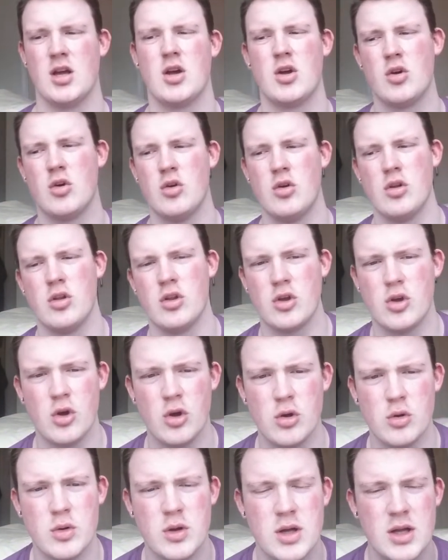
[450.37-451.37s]
according to the
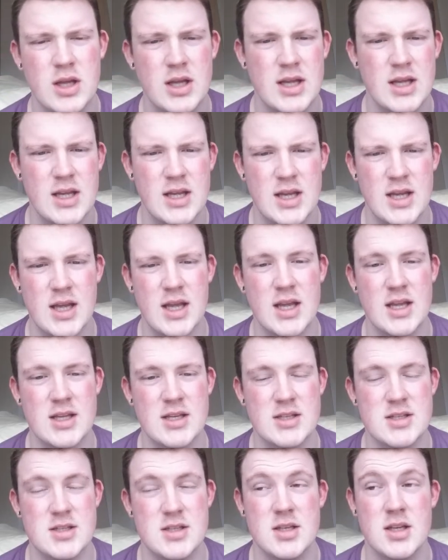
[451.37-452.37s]
coil,
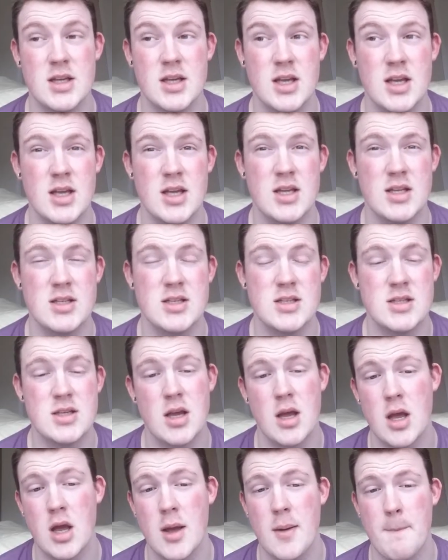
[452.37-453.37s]
is its
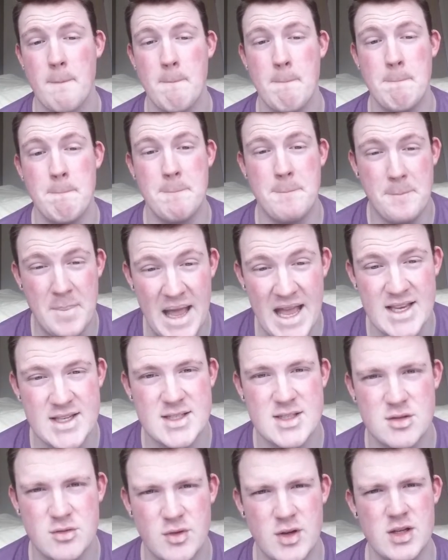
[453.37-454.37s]

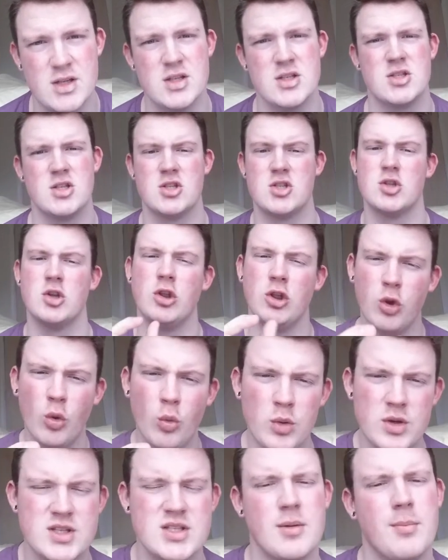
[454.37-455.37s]
best range. It's its
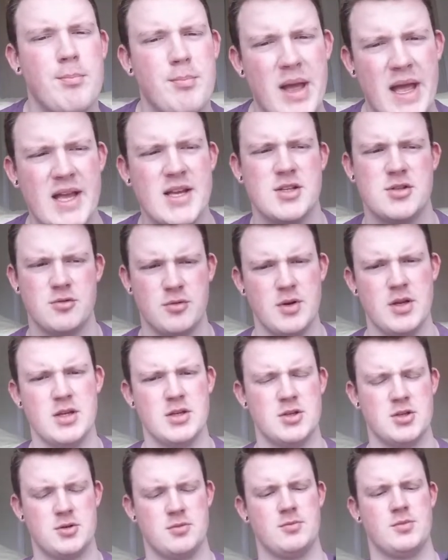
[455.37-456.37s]
lowest best
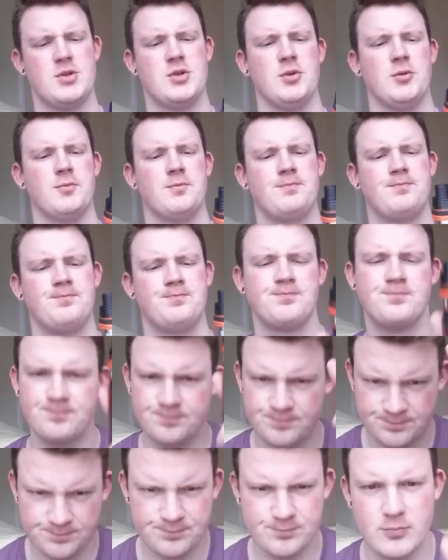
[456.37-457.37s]
range. So,
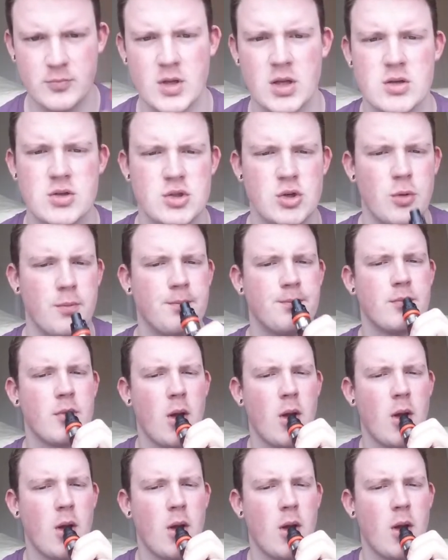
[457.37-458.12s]
let's go.